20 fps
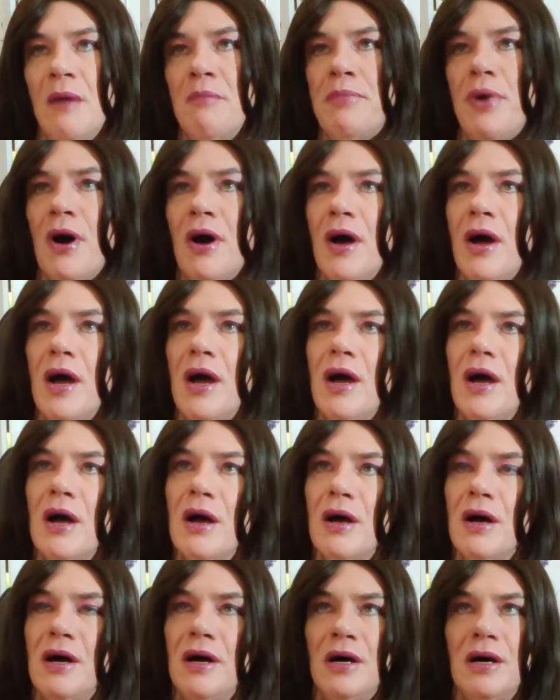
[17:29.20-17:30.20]
the
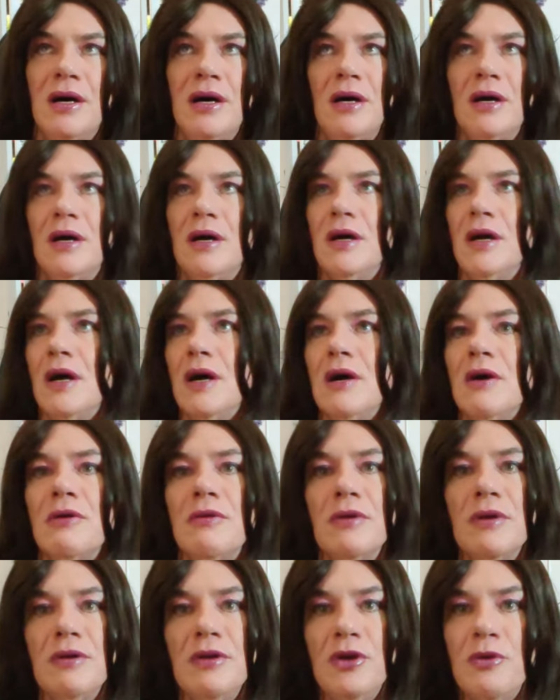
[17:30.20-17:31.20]
umpire,
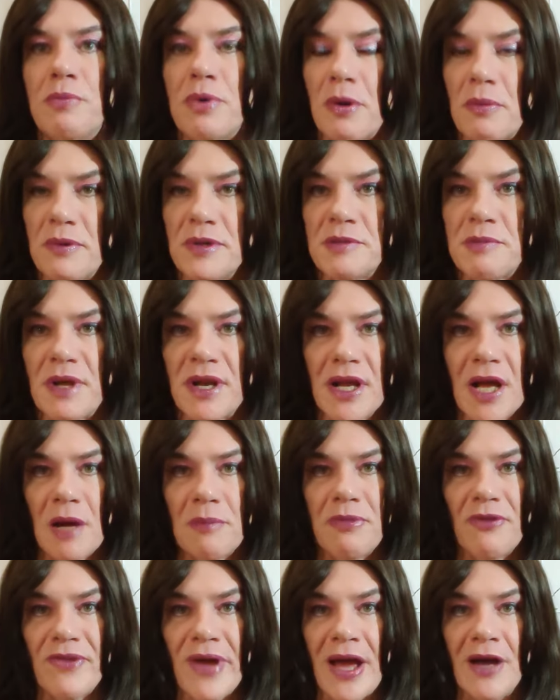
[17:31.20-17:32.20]
you'll probably spend a
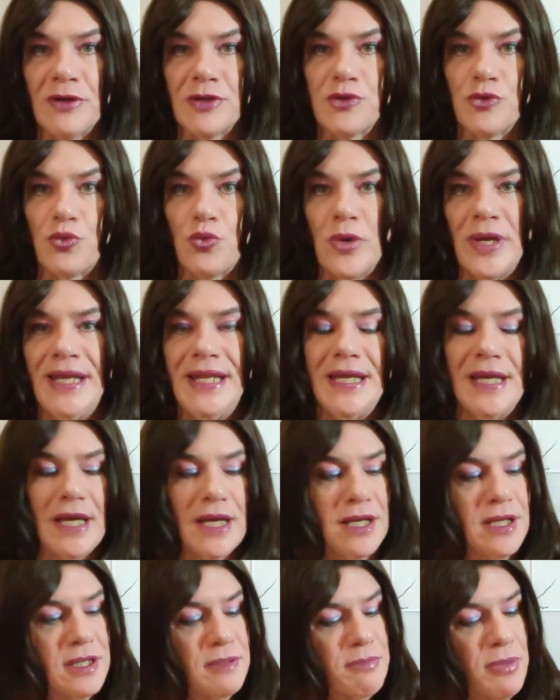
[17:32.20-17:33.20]
couple of hours
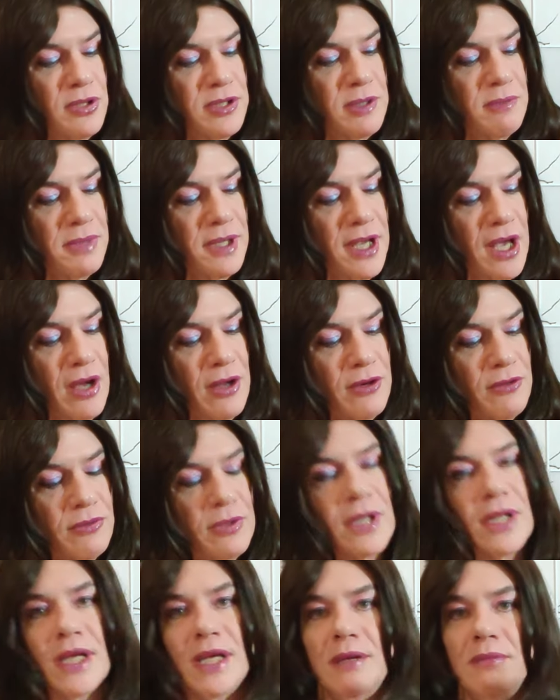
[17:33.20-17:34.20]
reading it, possibly kind
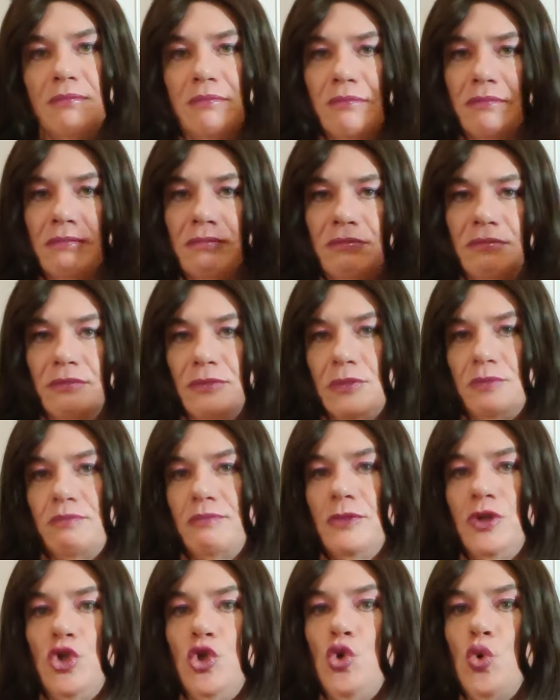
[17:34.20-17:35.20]
of really
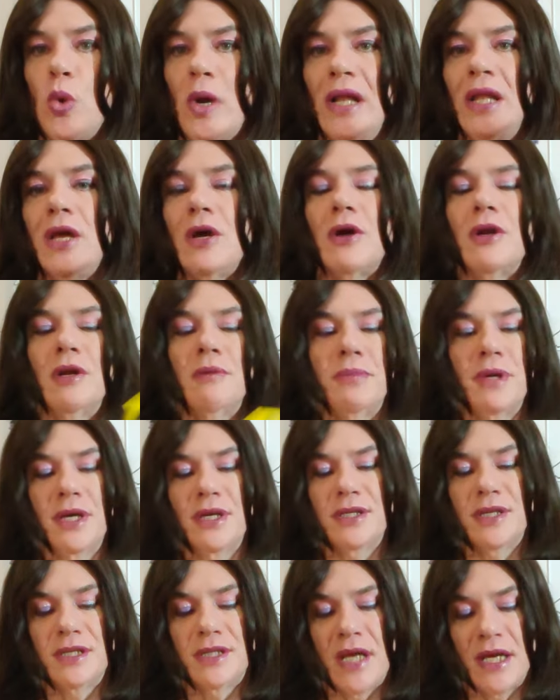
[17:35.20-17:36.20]
dwelling on it
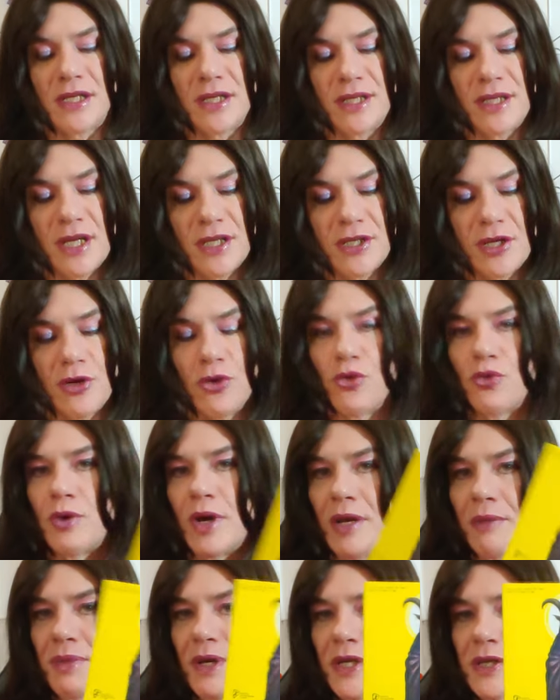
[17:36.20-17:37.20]
because it's actually such a
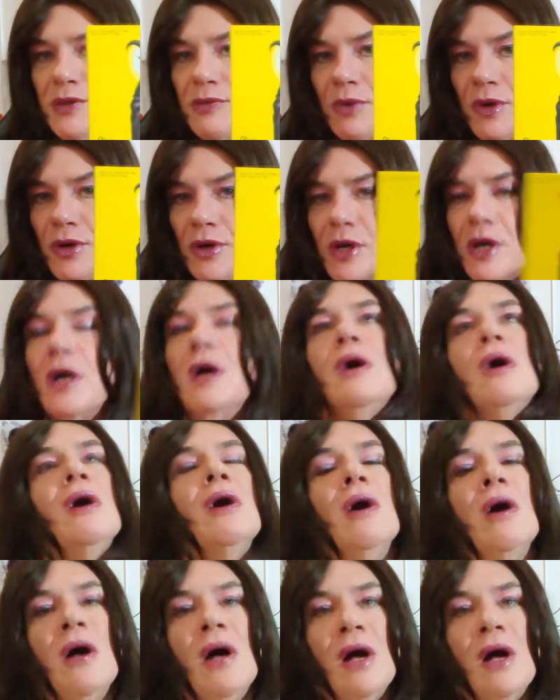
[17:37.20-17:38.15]
great piece of work.